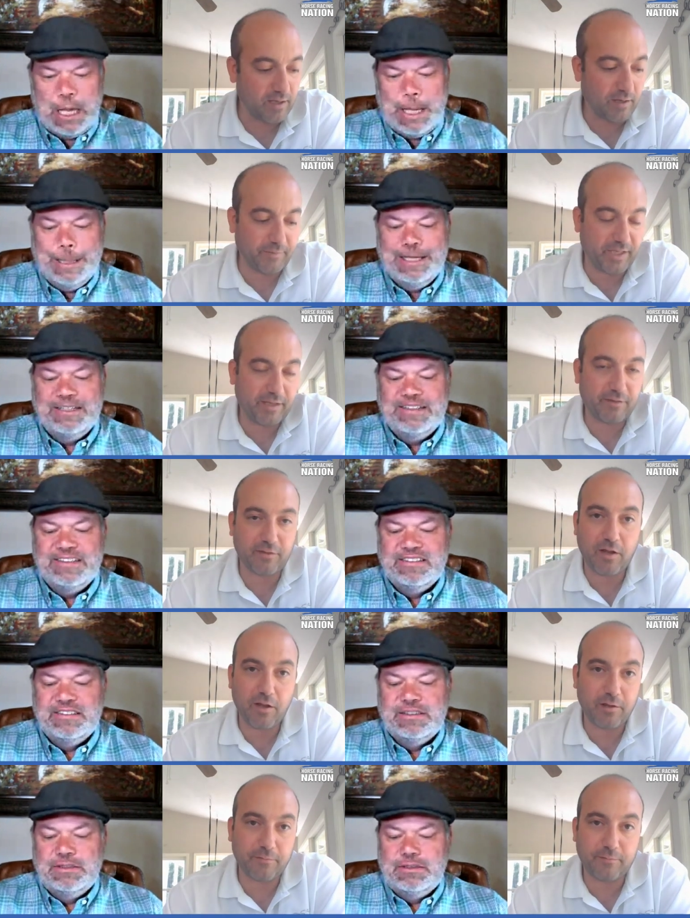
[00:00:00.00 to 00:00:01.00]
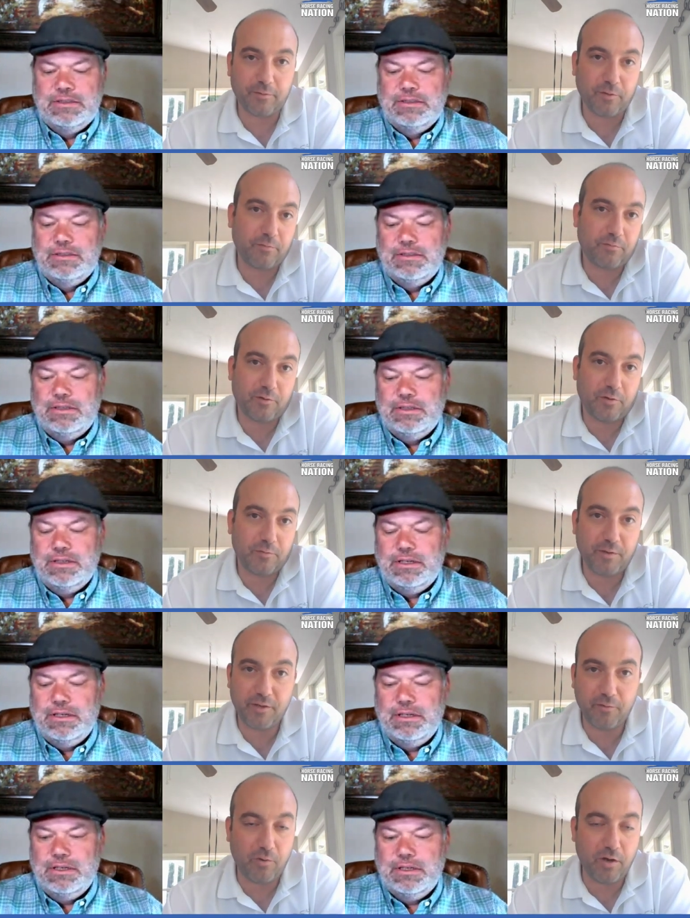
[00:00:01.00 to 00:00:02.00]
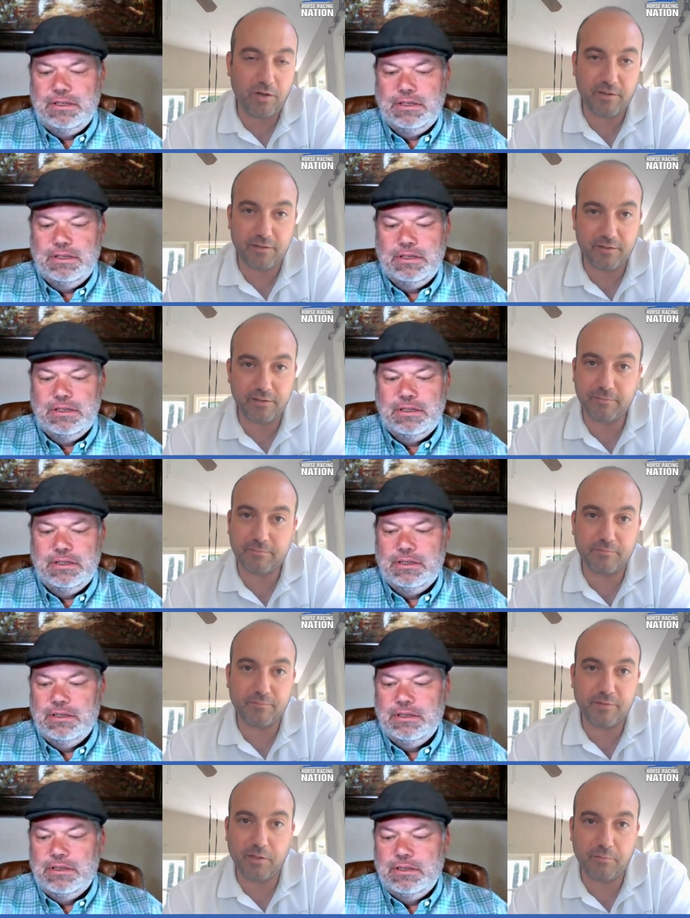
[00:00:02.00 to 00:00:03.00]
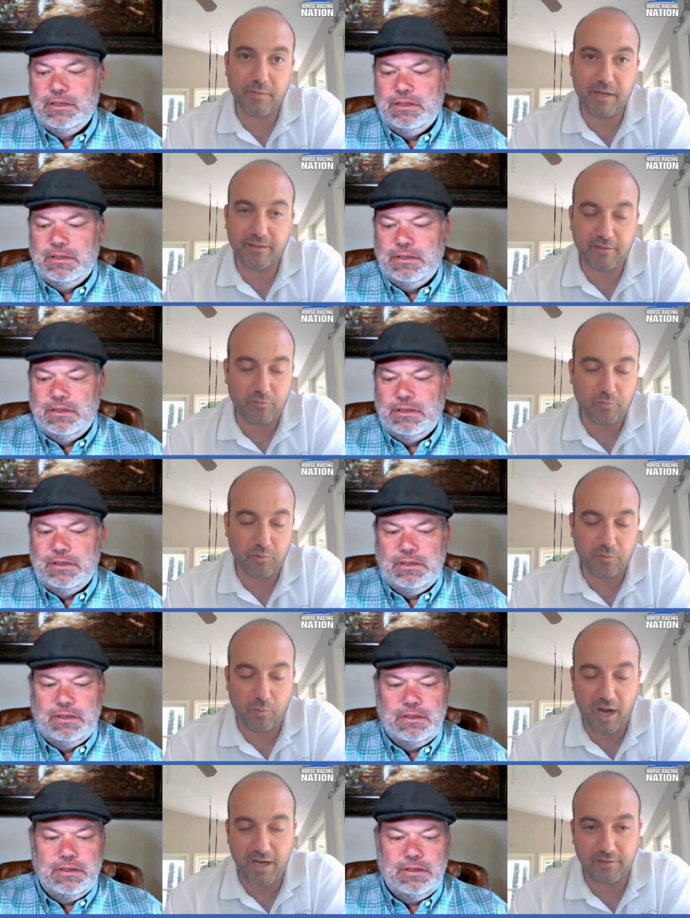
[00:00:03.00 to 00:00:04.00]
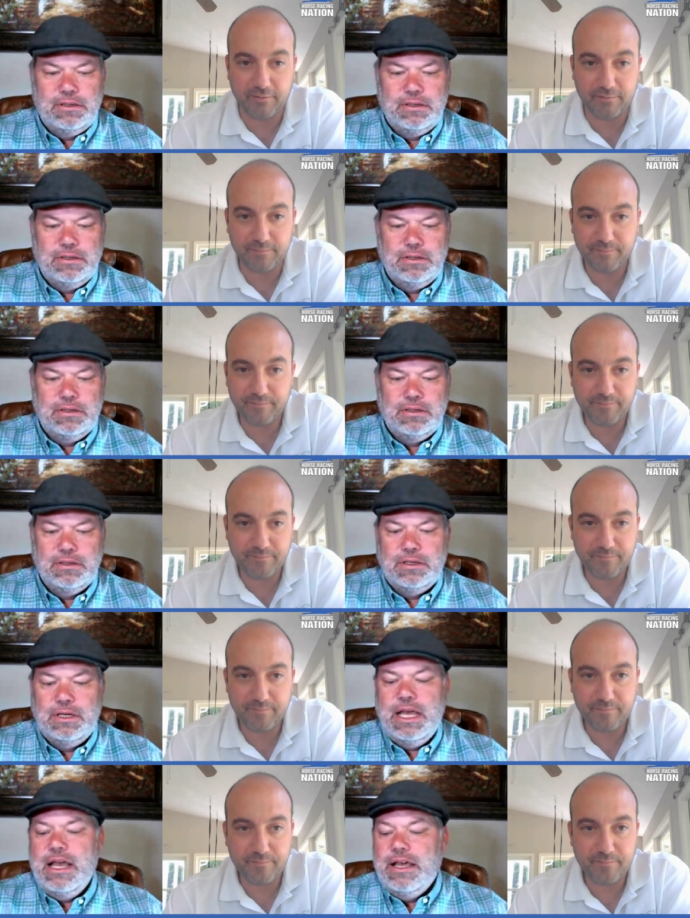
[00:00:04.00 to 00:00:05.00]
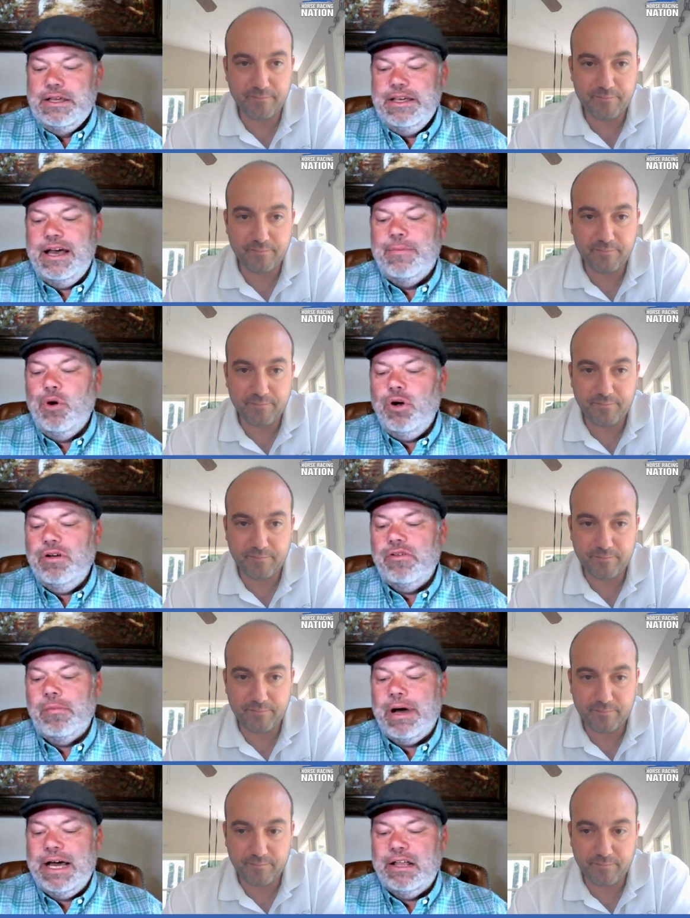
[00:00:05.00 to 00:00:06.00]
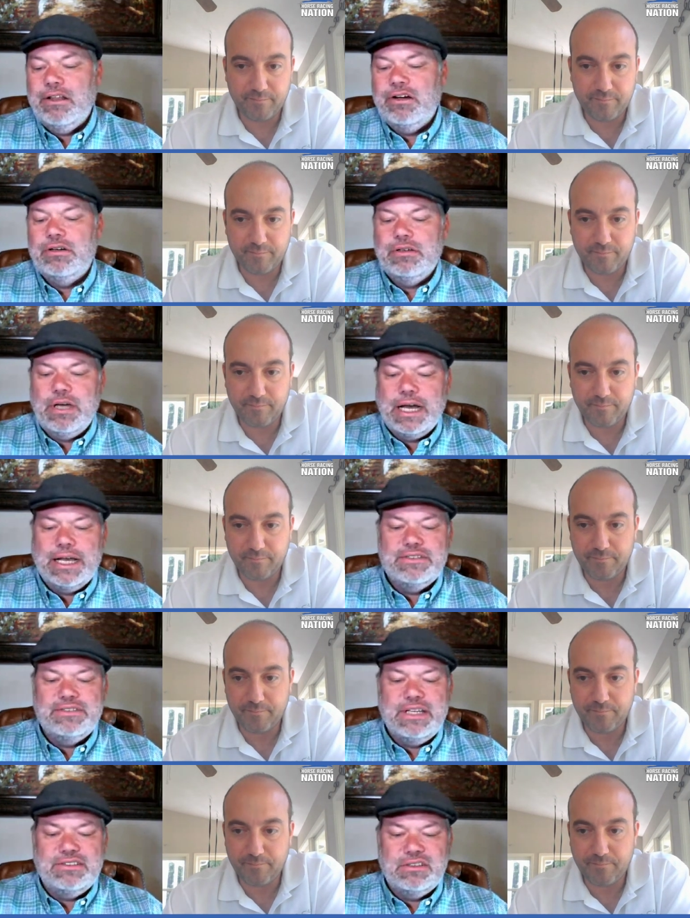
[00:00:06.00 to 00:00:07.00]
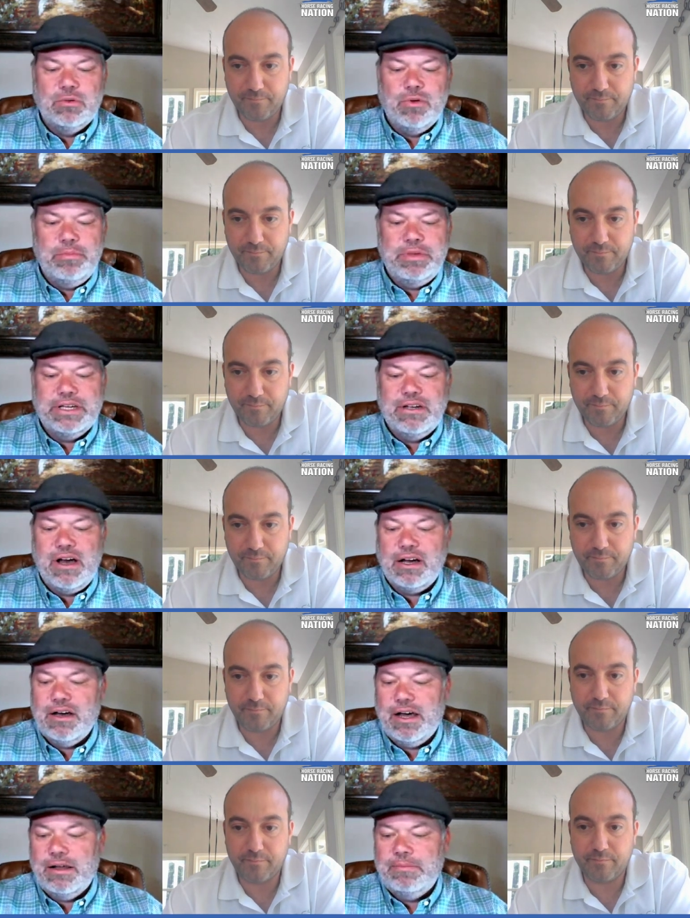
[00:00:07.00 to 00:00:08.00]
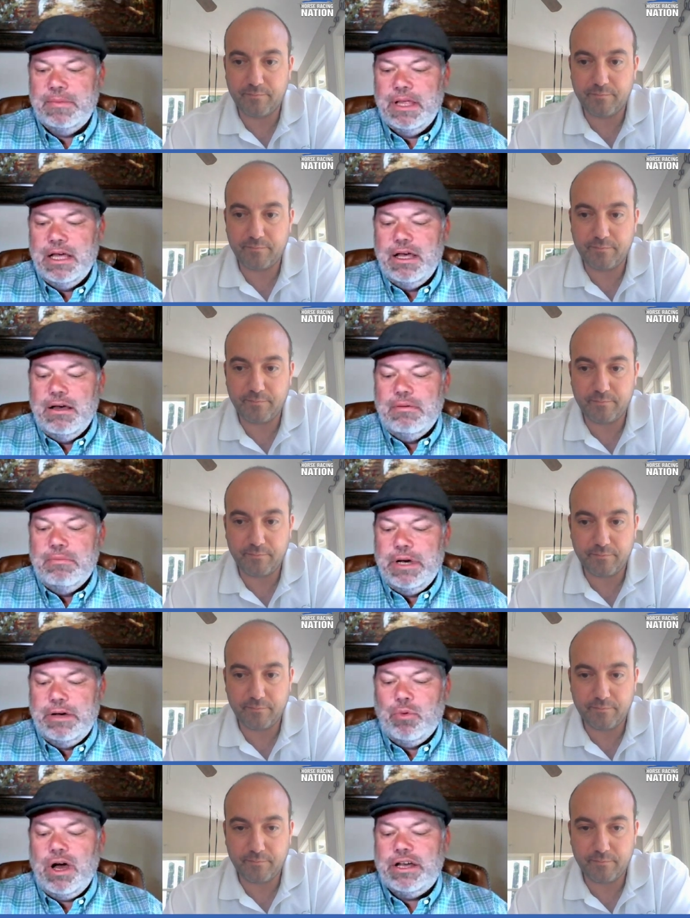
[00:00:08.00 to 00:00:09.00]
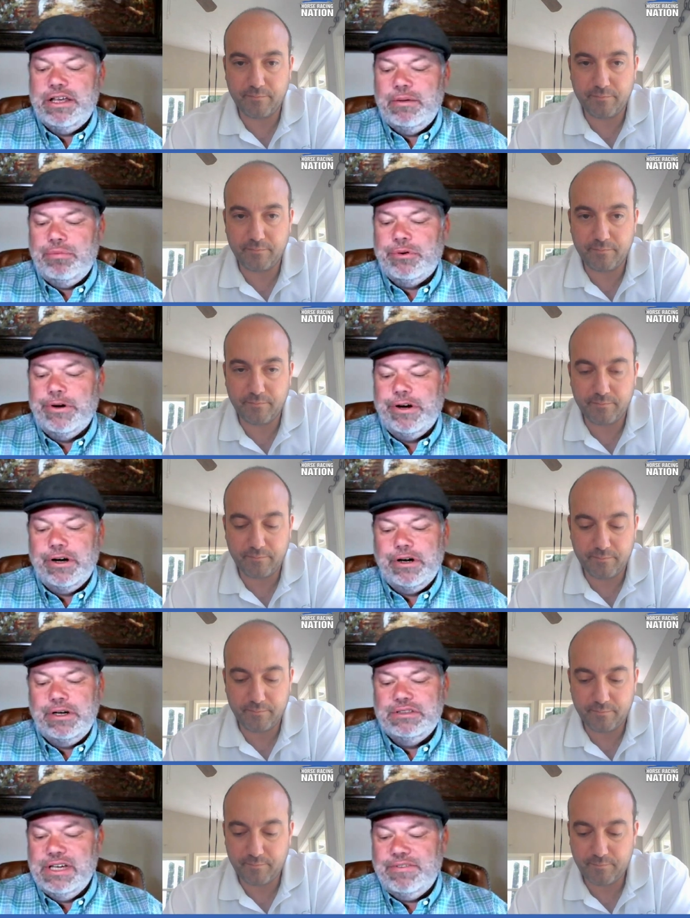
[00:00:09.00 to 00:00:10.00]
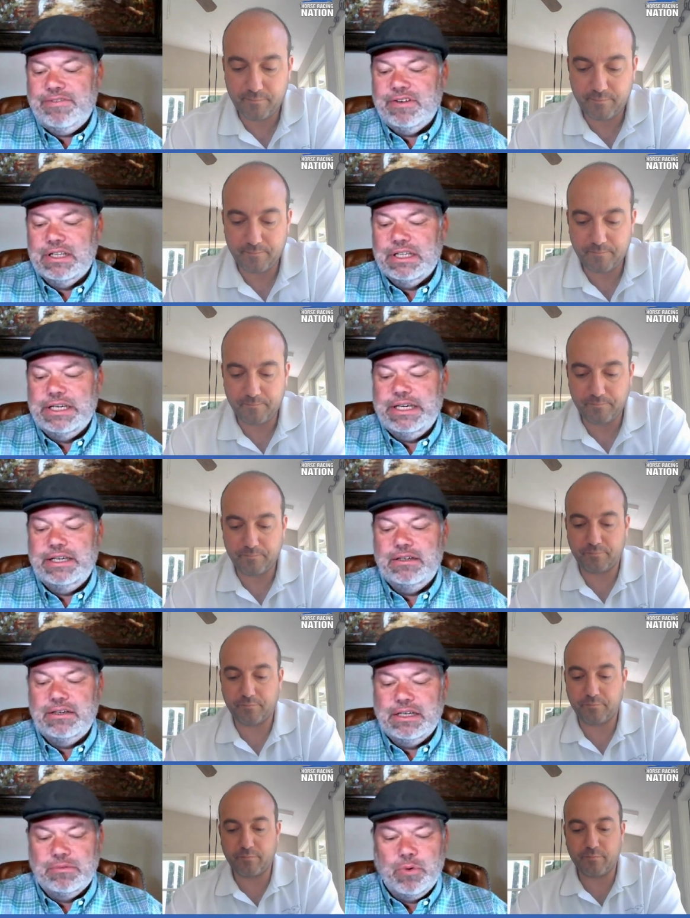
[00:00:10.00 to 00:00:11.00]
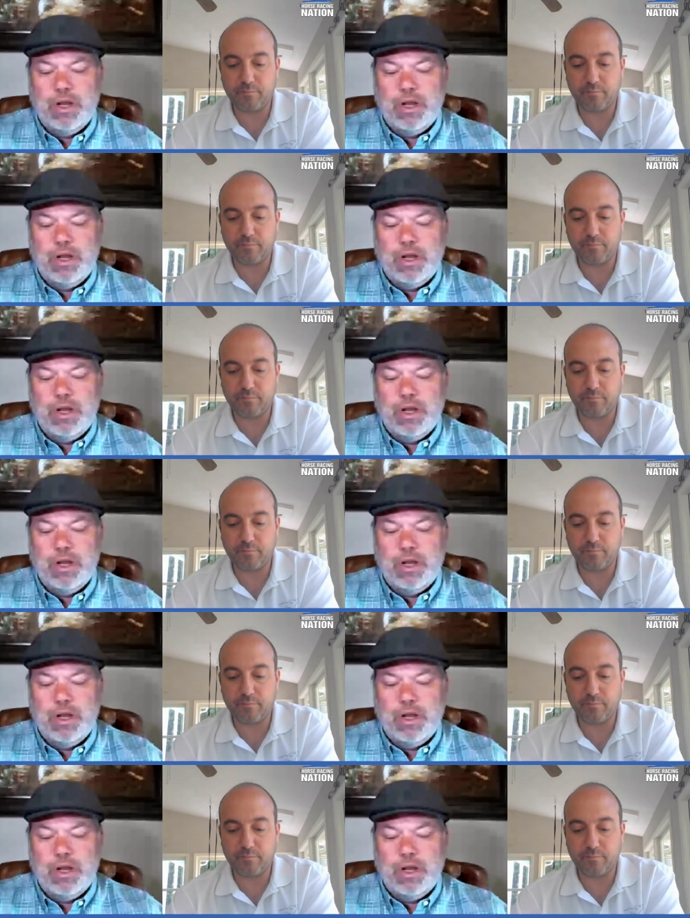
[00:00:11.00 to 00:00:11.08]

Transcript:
Speaker 1: I mean, in love could, could be the one to, you know, make this worthwhile.
Speaker 2: Yeah, more of a miler. I guess that's the one big knock on him. But Rockemperor definitely can